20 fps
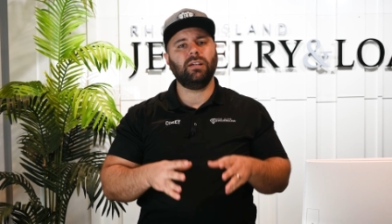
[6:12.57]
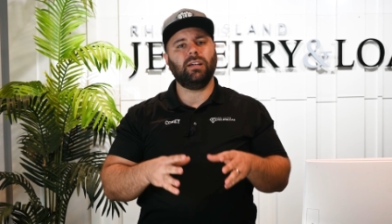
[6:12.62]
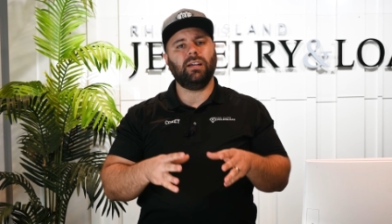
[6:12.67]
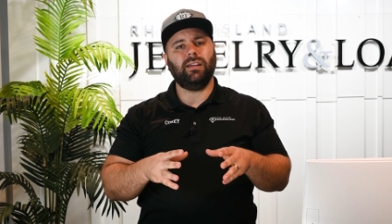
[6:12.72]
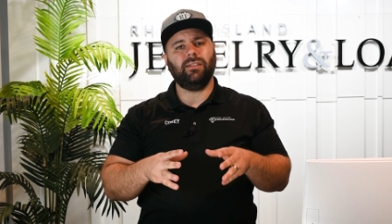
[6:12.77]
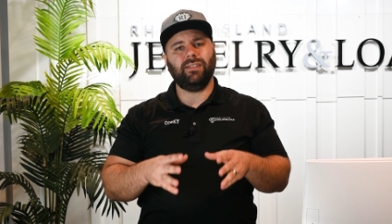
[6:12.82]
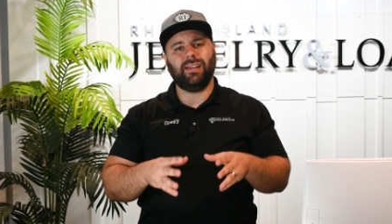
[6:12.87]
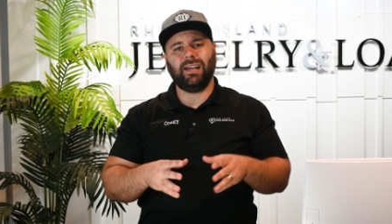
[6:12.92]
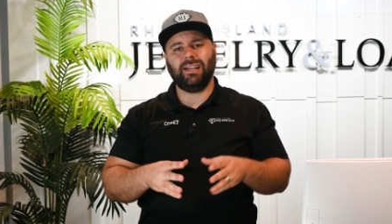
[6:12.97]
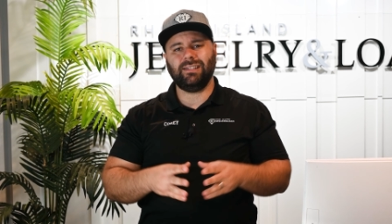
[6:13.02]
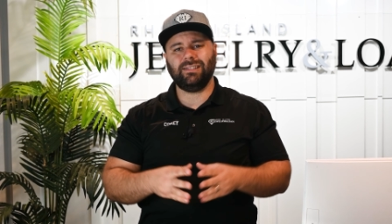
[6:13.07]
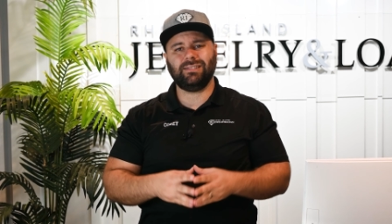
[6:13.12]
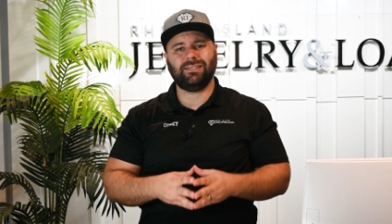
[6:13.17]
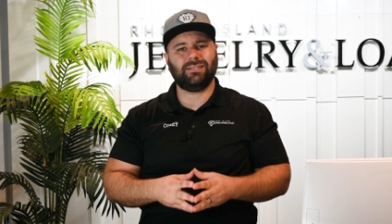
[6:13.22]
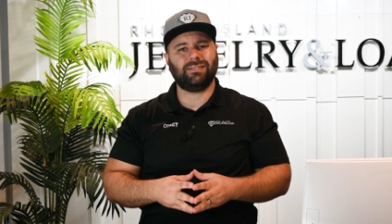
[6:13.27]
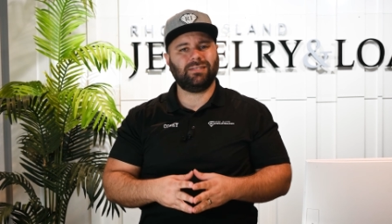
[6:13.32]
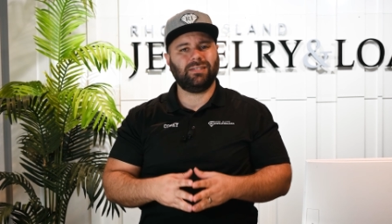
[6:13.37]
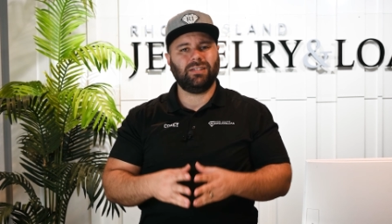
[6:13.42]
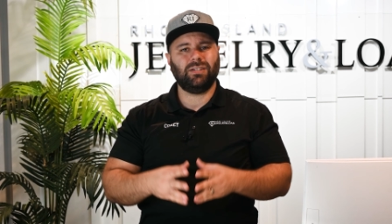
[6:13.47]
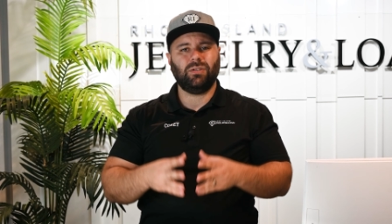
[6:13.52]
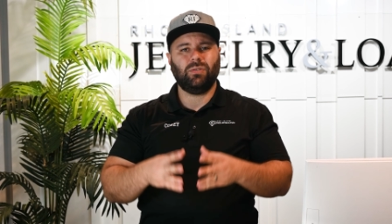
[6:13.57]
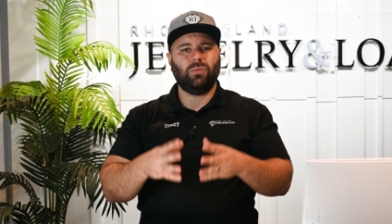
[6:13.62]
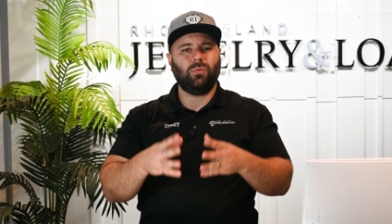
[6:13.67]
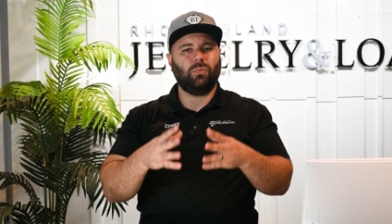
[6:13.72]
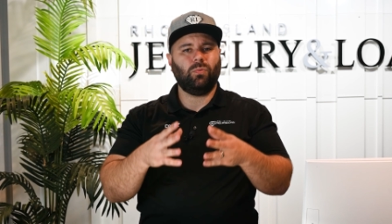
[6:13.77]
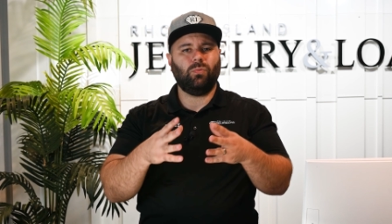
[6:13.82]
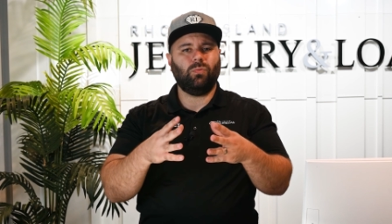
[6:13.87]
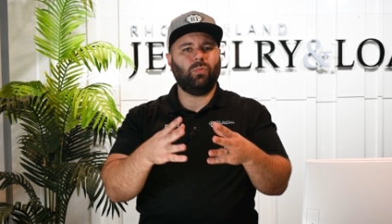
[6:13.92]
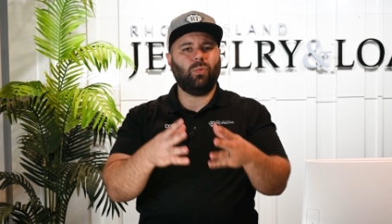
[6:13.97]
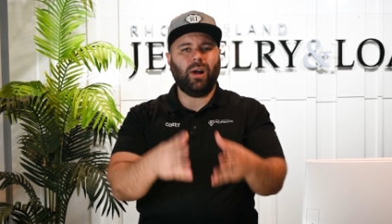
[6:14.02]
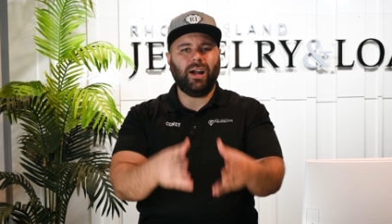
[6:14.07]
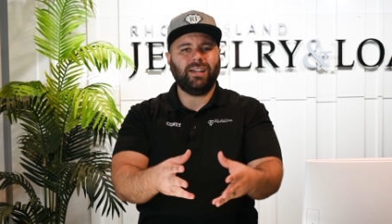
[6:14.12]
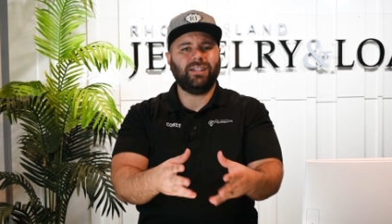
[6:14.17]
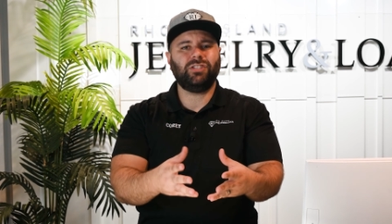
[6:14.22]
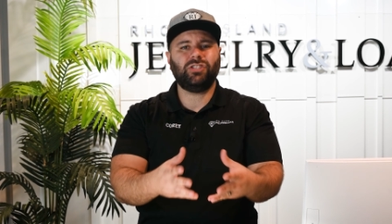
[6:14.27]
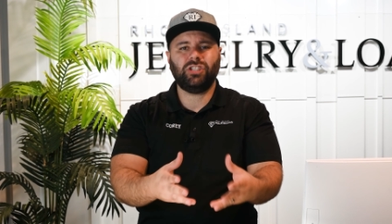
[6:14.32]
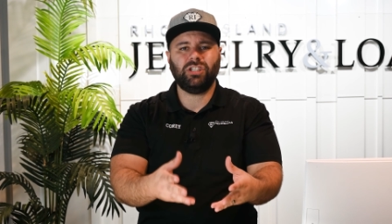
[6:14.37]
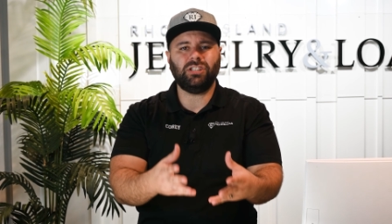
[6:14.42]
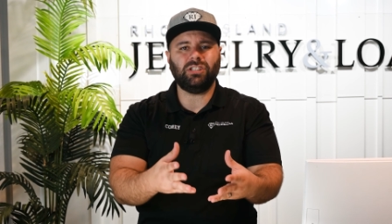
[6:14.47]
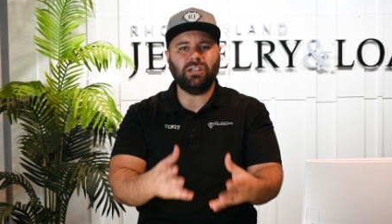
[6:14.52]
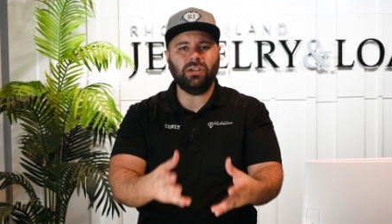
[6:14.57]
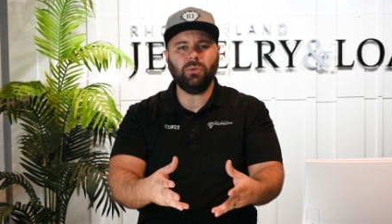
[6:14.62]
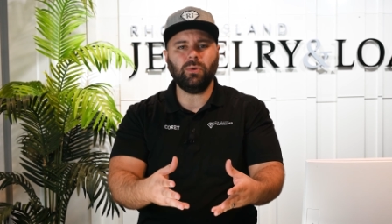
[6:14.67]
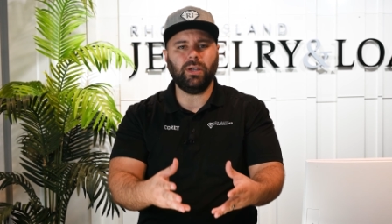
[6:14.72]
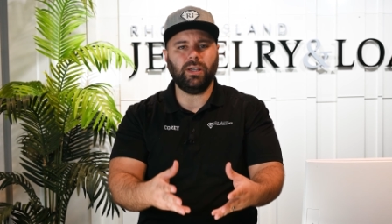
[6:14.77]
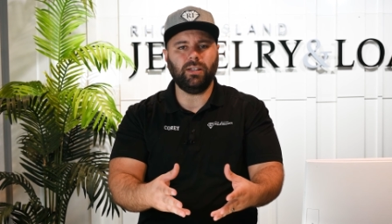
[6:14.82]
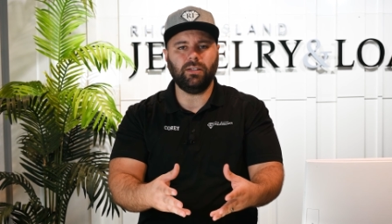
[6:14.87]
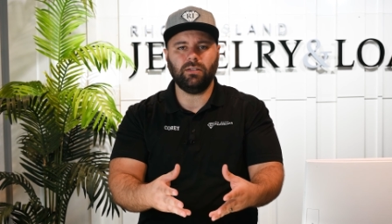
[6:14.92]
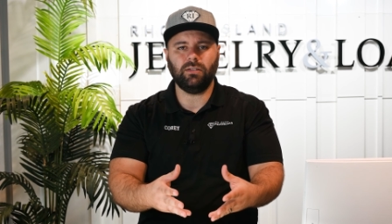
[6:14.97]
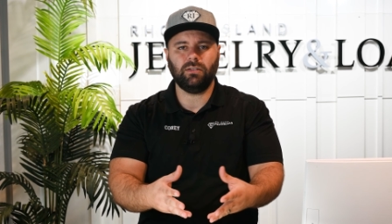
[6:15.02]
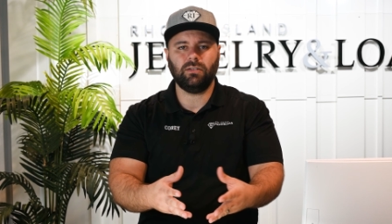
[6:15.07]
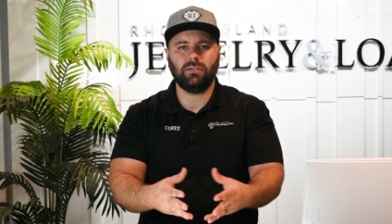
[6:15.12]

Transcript: And that is why did she do it?